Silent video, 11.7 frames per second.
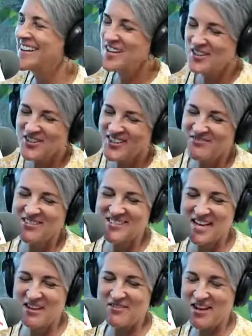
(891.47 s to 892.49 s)
Good. We'll
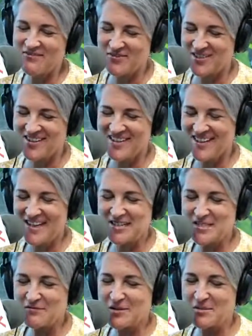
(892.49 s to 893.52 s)
save that for a
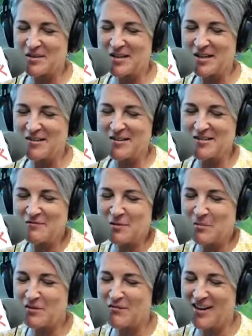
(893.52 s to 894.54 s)
different
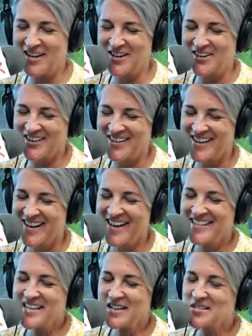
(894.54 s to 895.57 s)
provider.
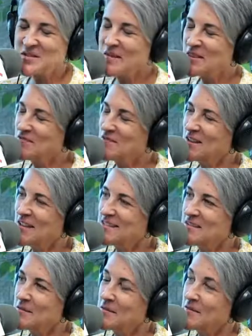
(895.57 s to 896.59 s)
Tell us about the
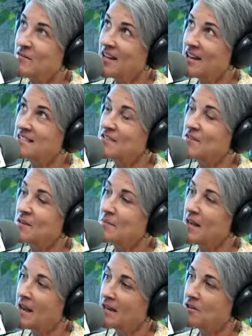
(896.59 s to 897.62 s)
philosophy
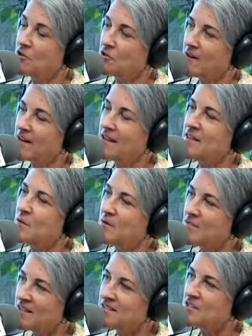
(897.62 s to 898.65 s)
behind Curate. I think we've
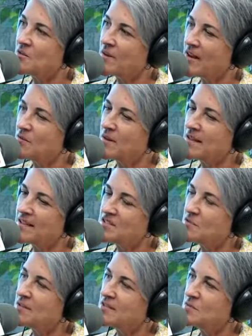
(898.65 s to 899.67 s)
hinted around, but let's
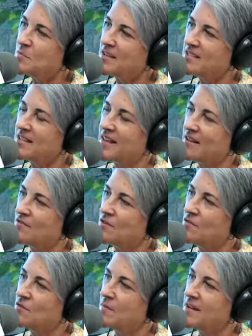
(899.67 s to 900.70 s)
really speak to that for a few minutes.